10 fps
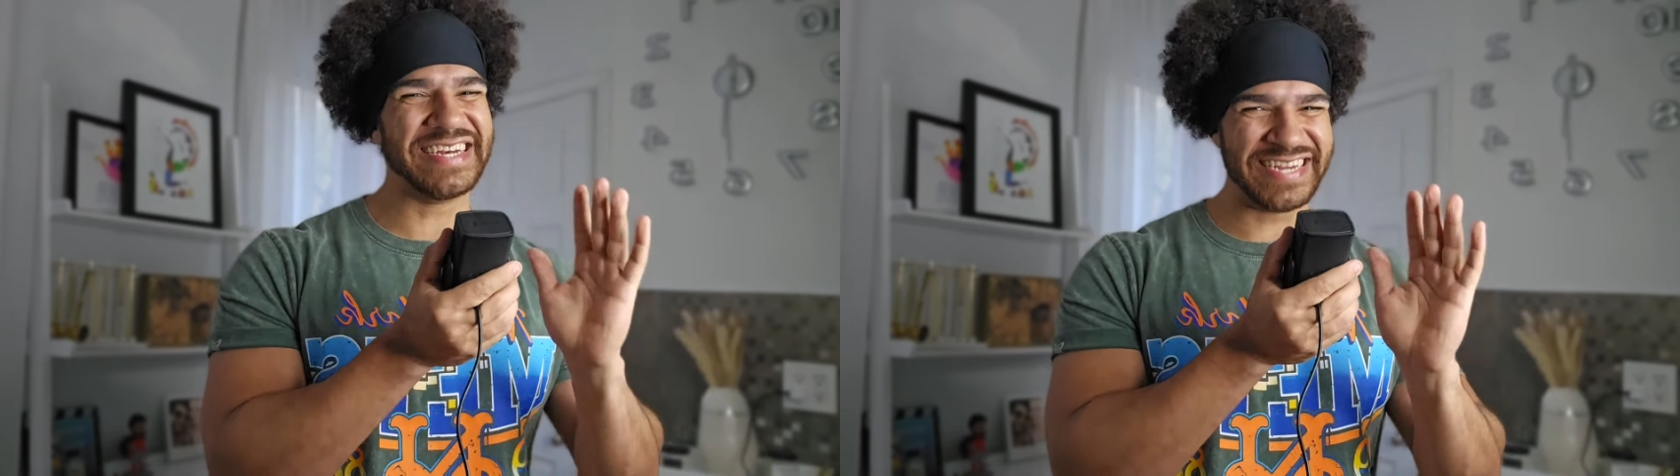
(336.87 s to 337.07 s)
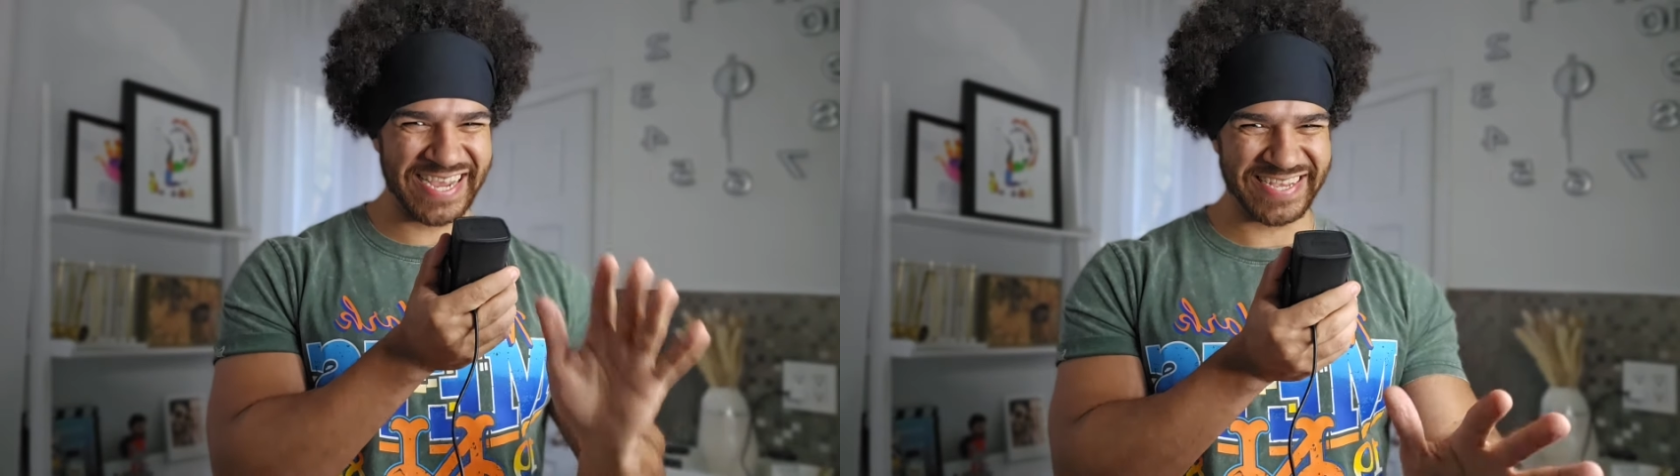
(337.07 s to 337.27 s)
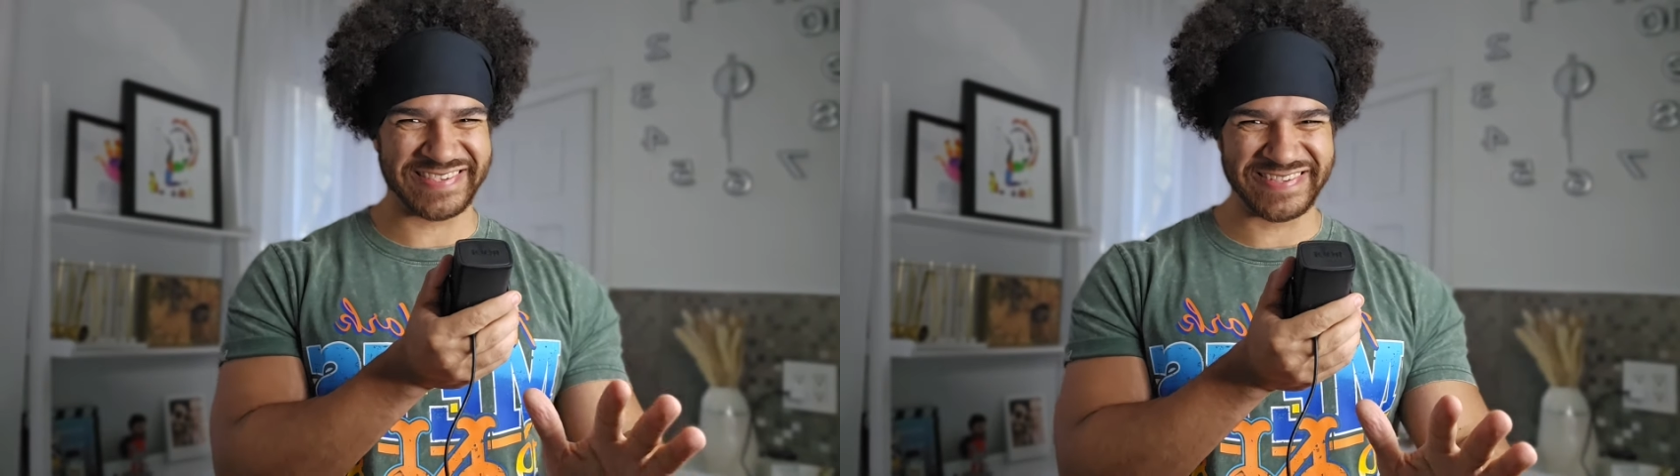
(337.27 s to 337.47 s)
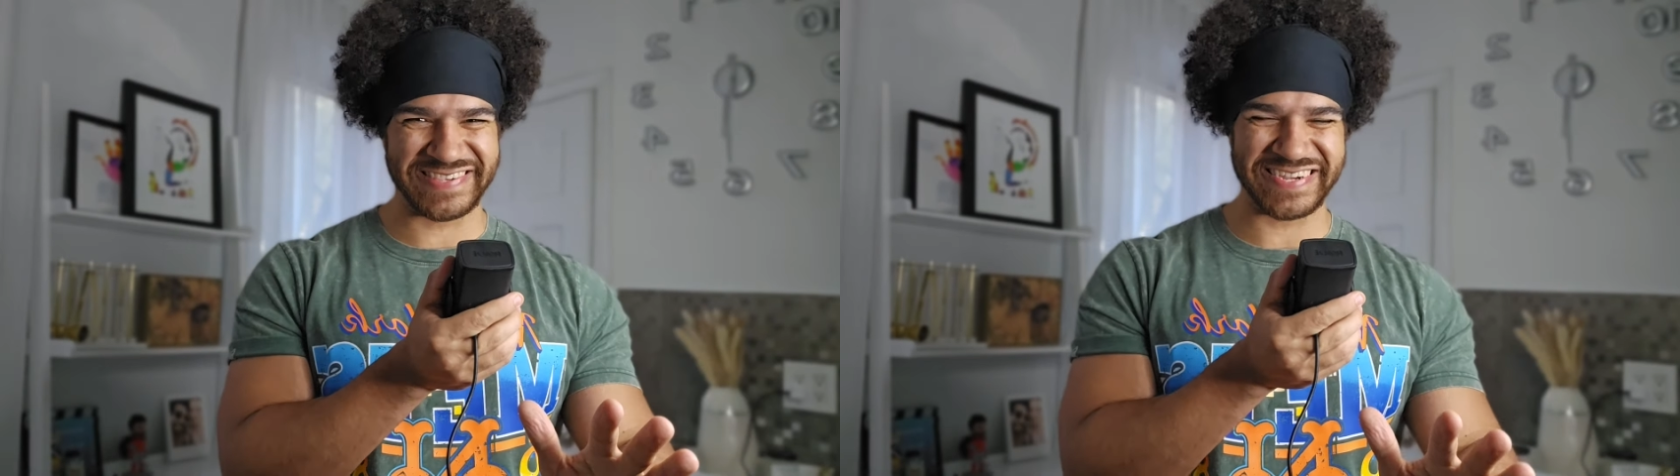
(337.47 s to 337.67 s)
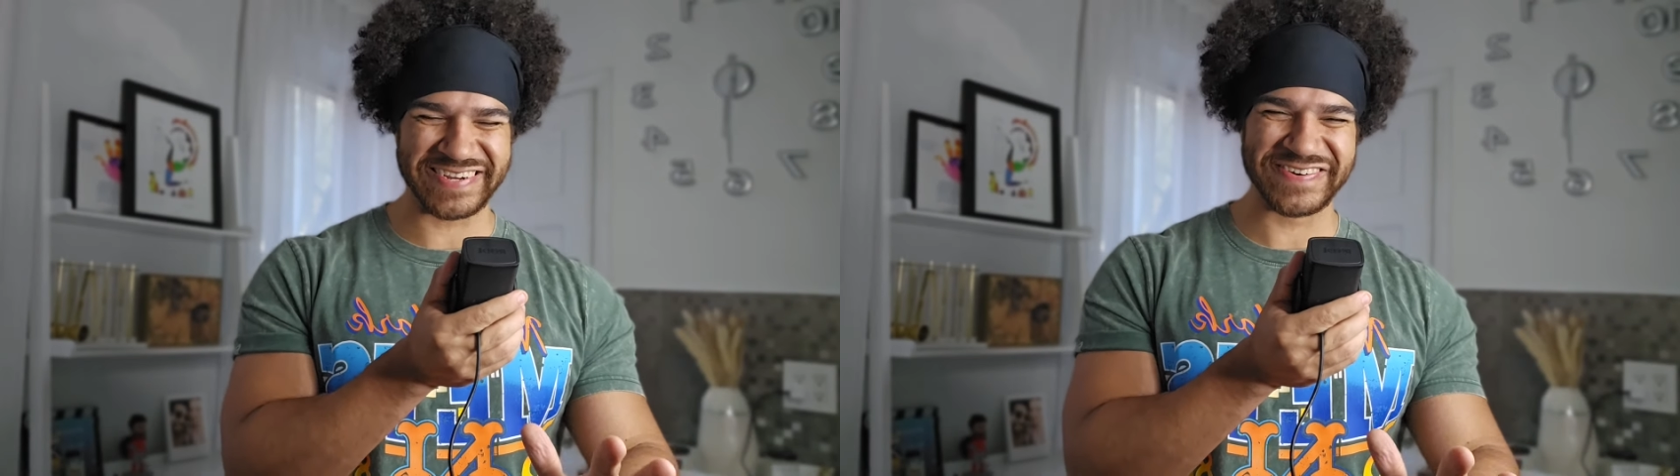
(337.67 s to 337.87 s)
tests
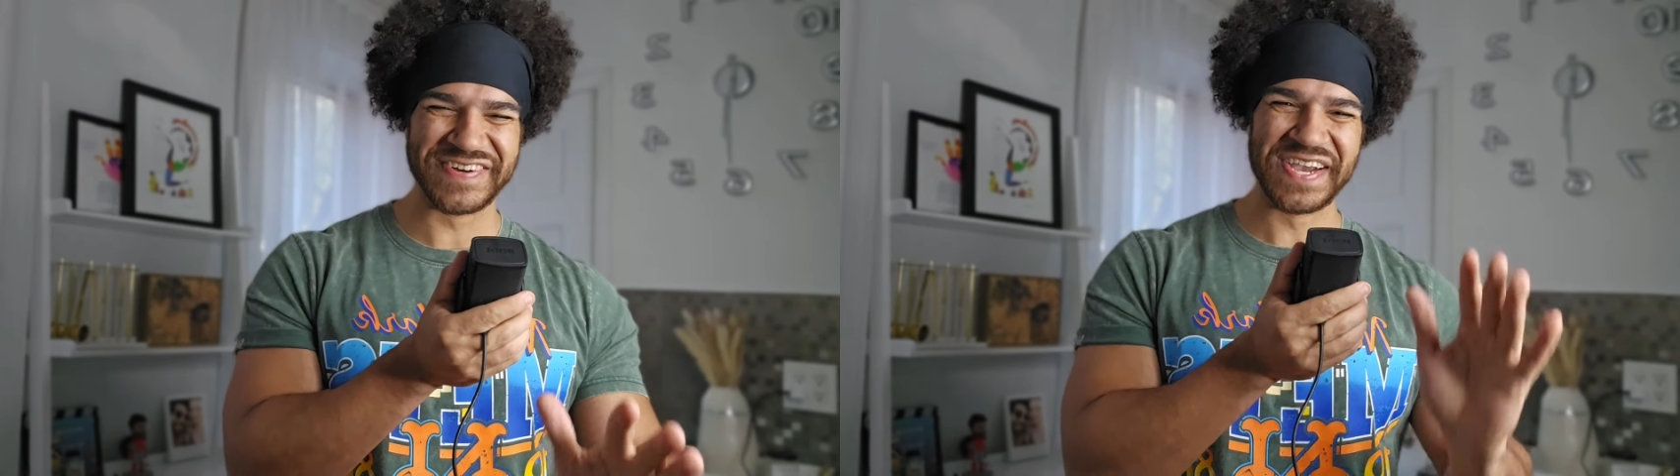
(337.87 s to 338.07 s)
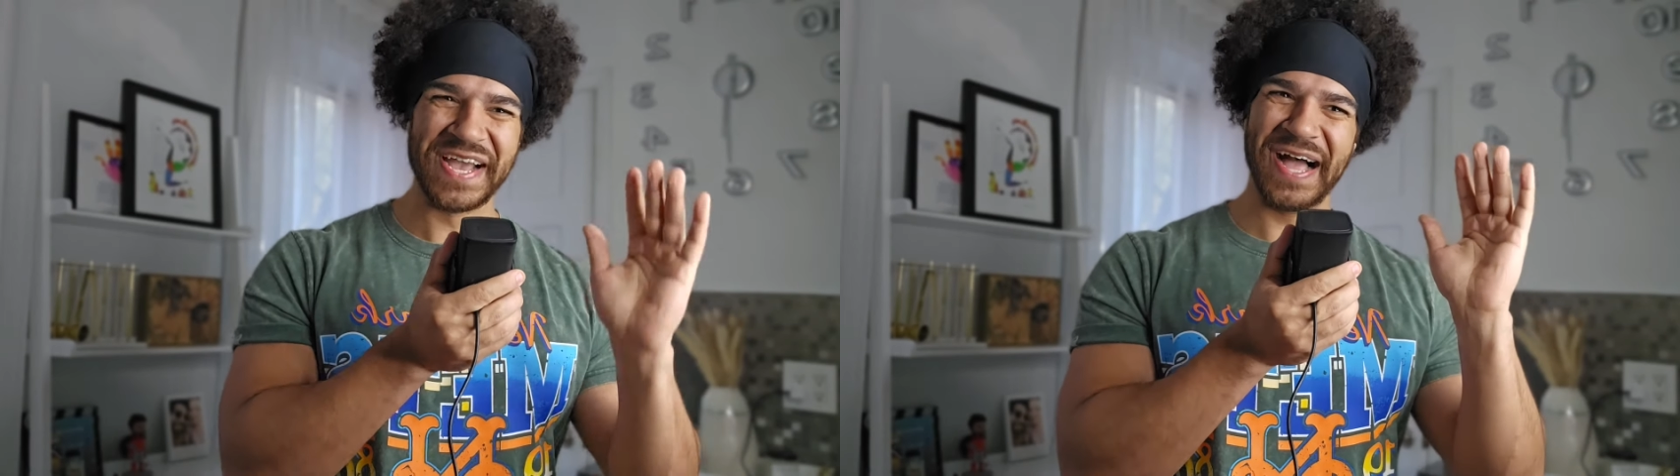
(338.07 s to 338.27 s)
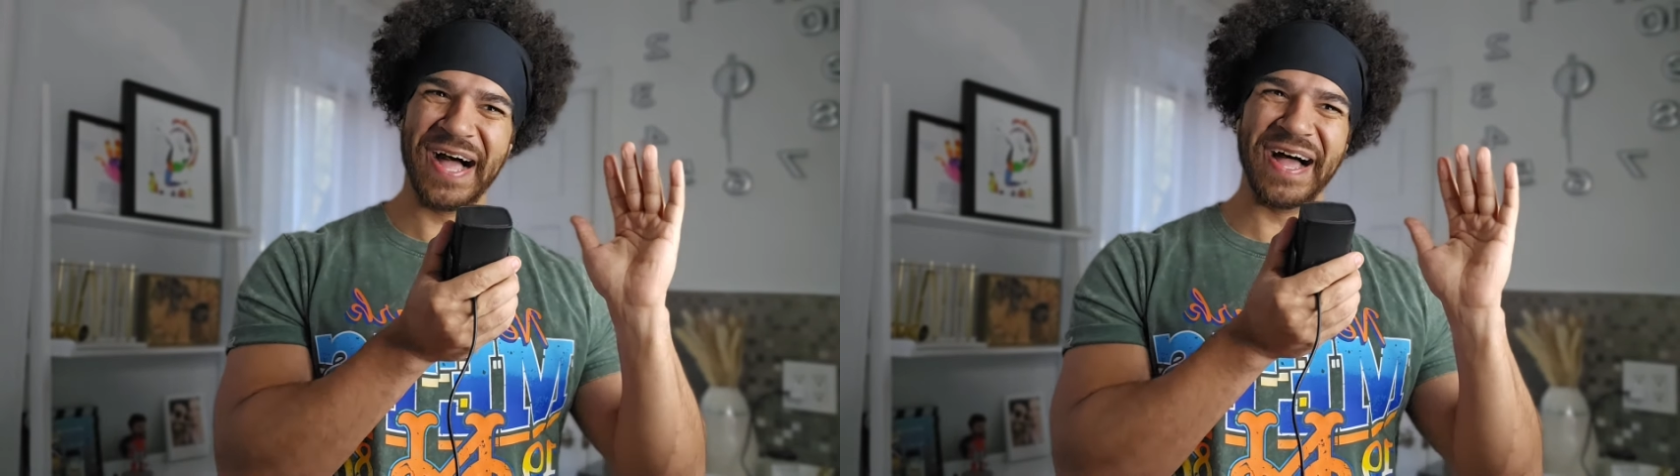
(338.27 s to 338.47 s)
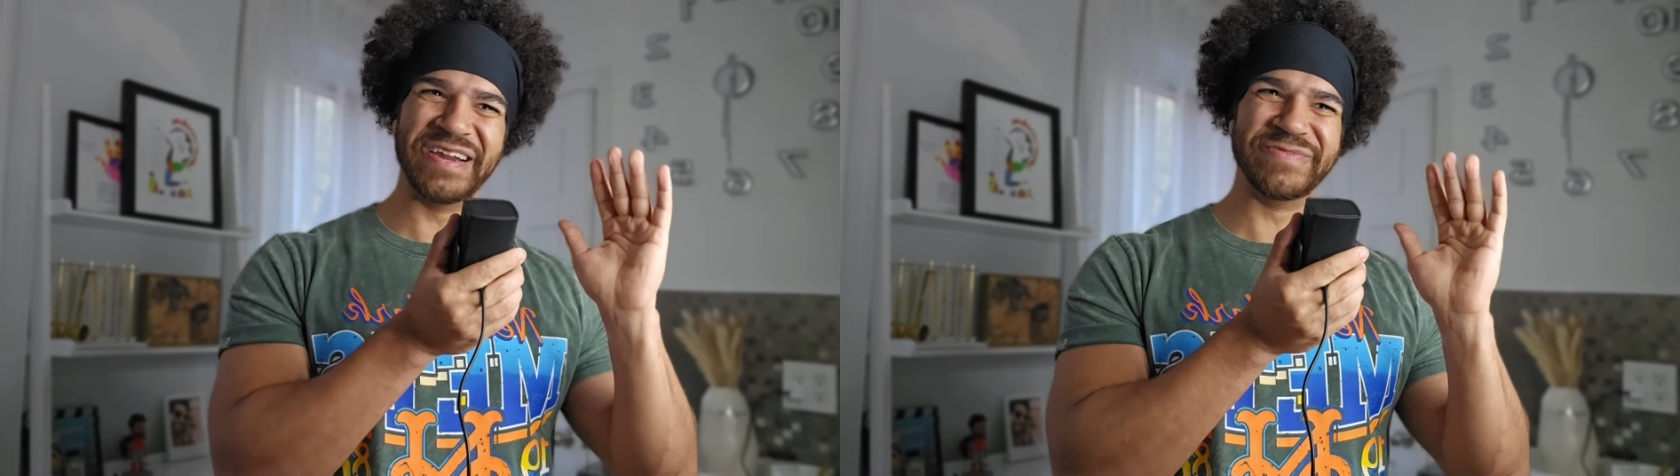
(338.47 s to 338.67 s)
you on